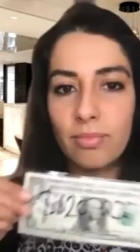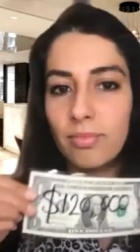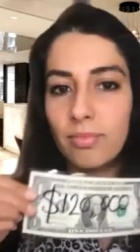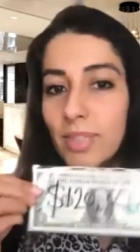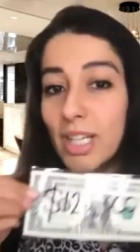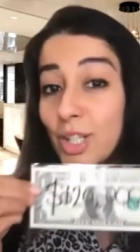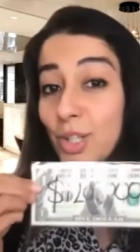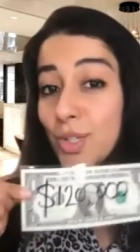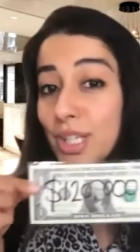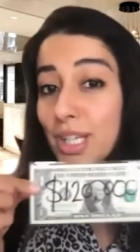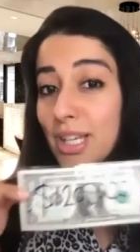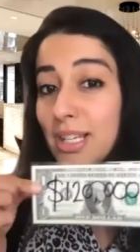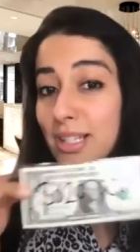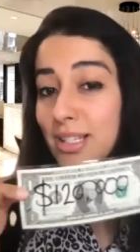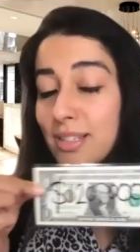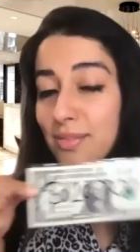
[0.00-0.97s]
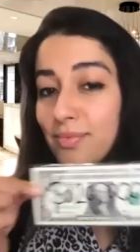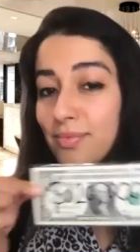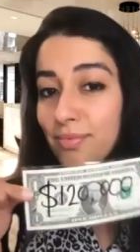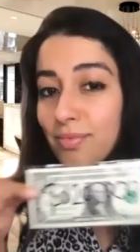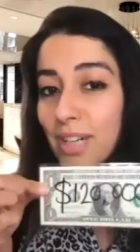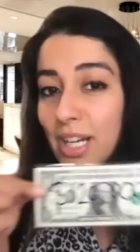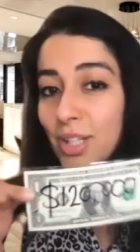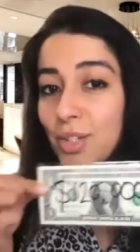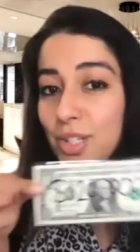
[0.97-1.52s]
Can you see this?
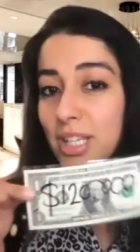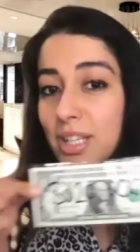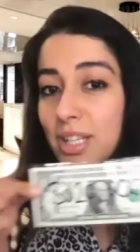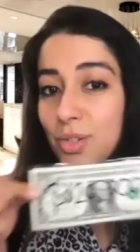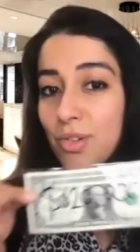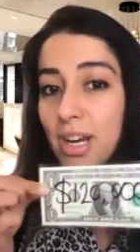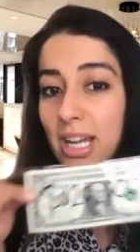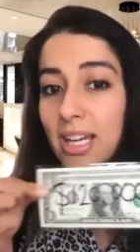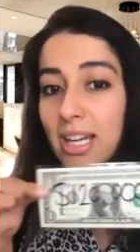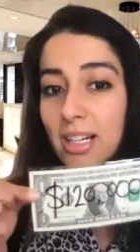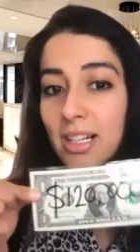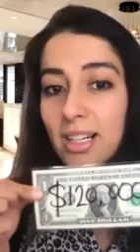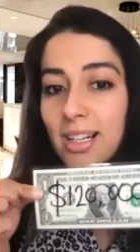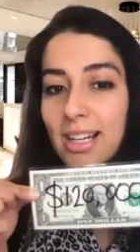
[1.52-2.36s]
Can you see this right here?